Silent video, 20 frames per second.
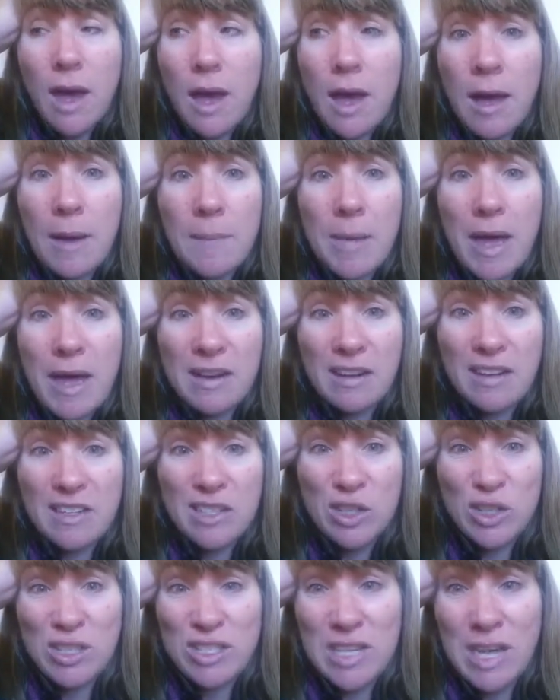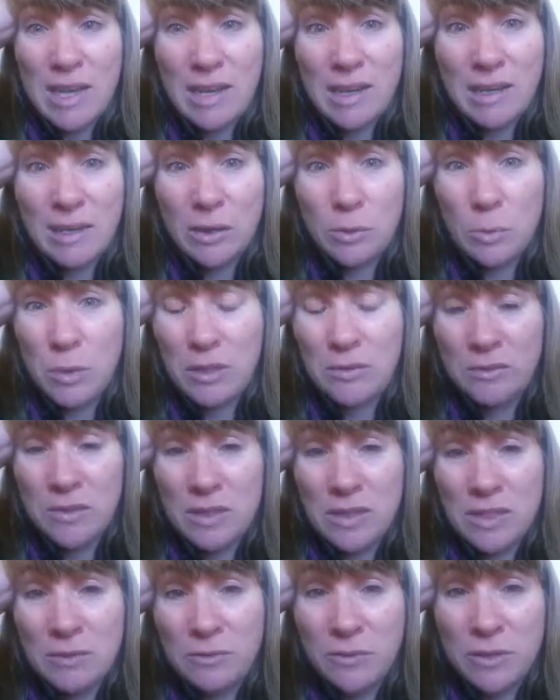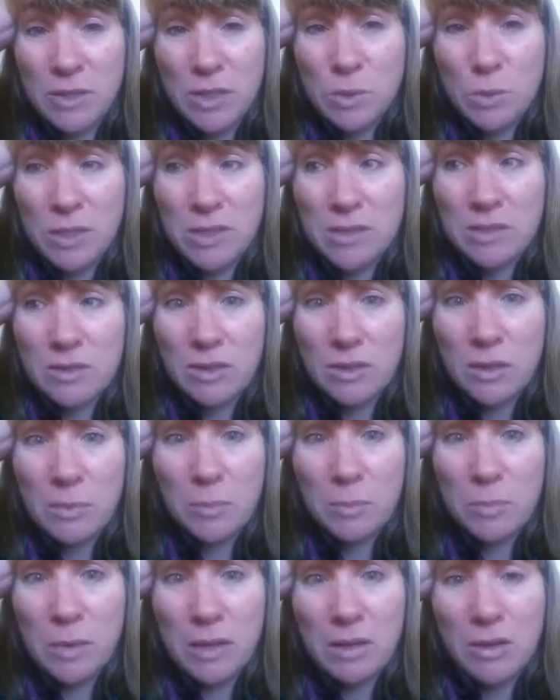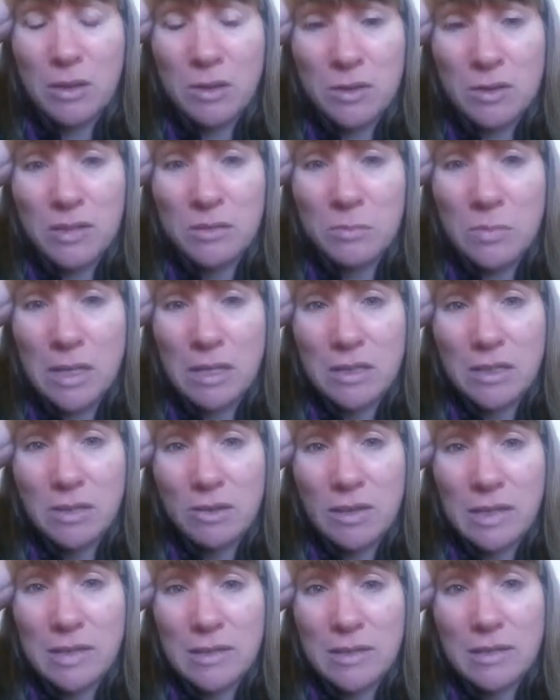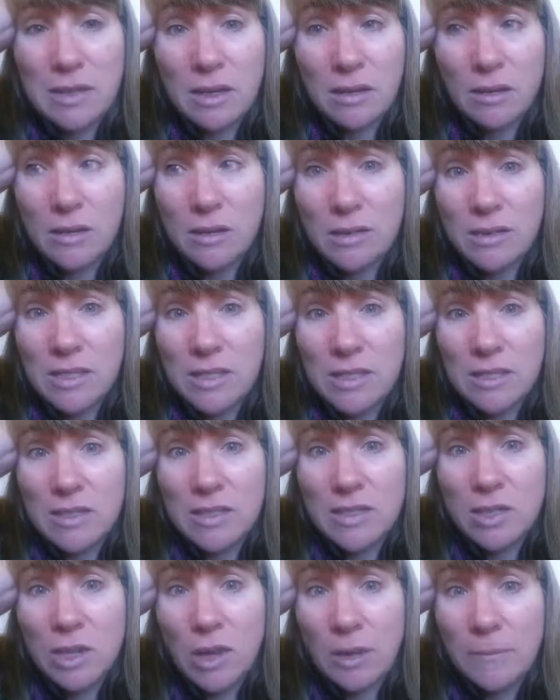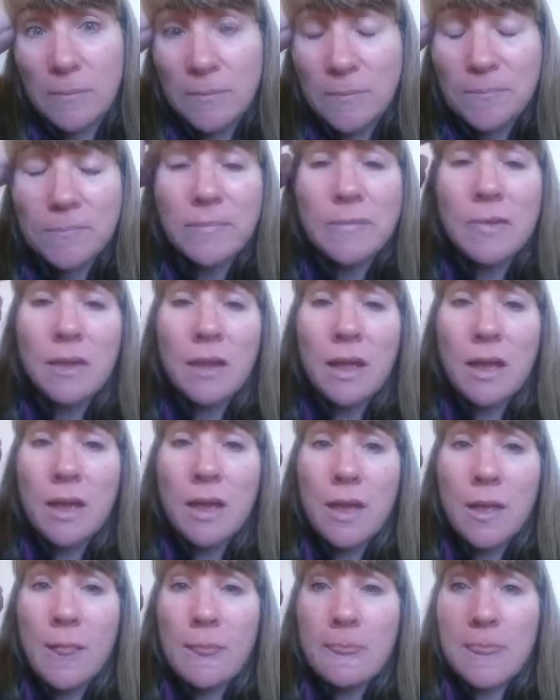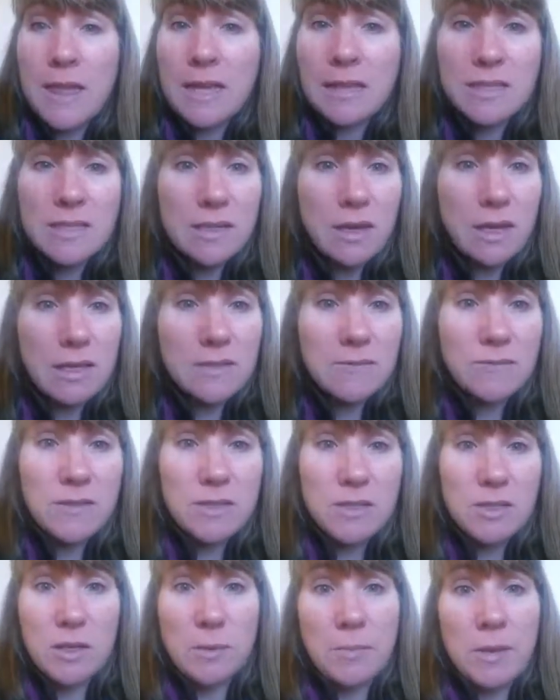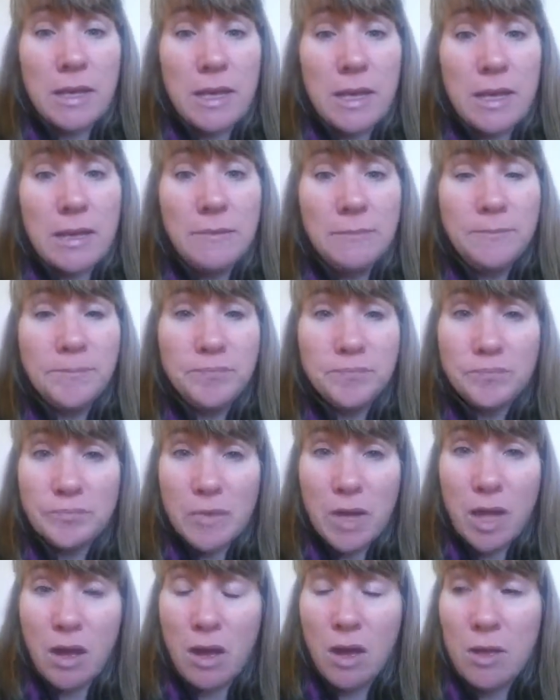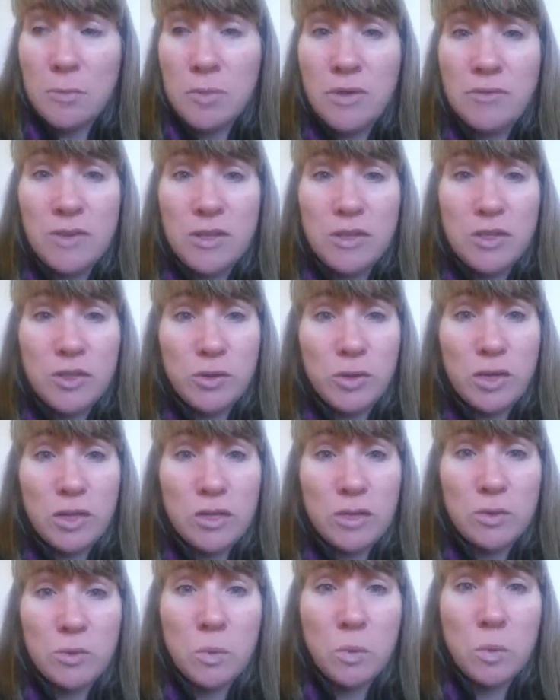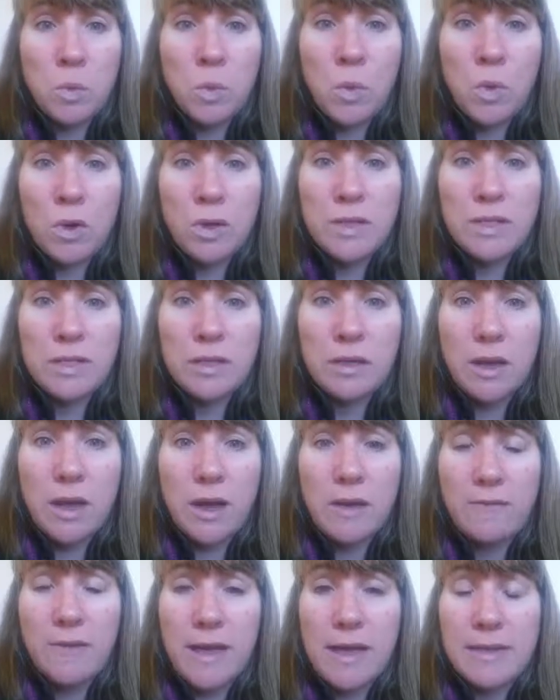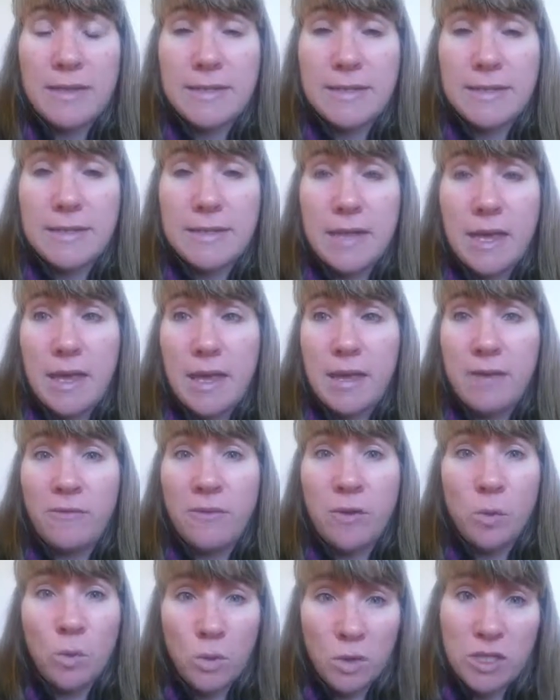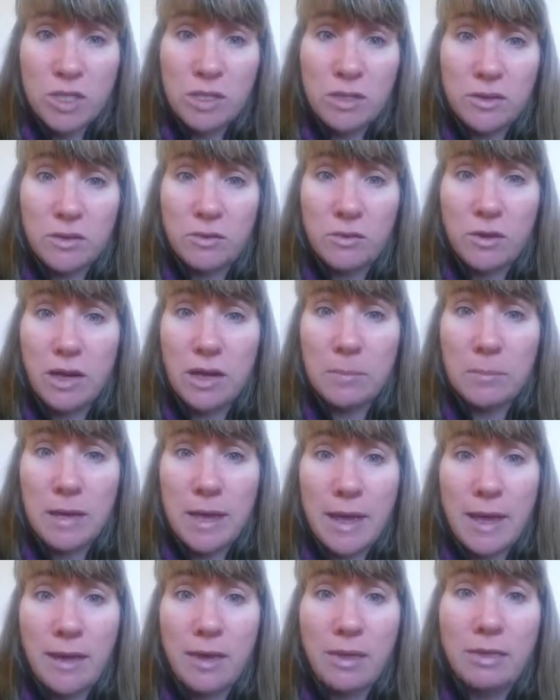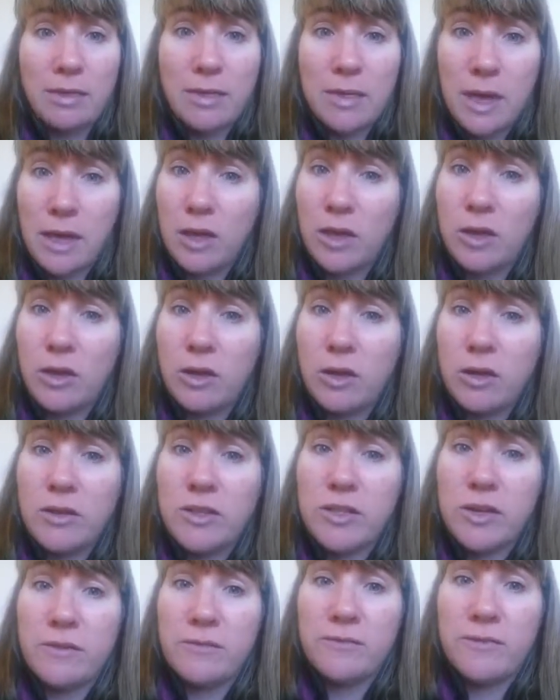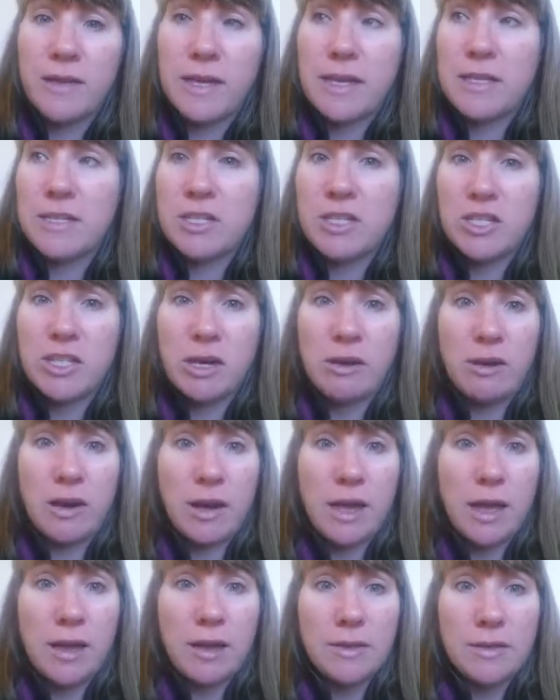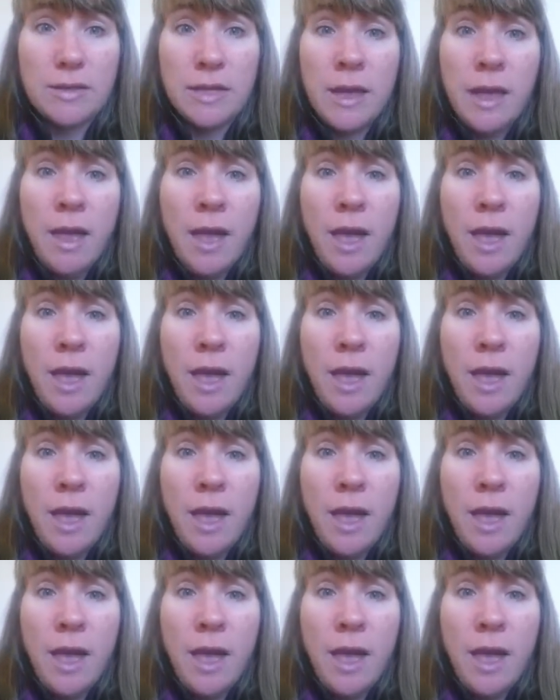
And I do take a little bit of a different twist on it because of my degree in psychology. So, thanks guys for stopping in. I hope you've enjoyed what I've had to say. If you're watching the replay, thank you. Don't forget to share it out.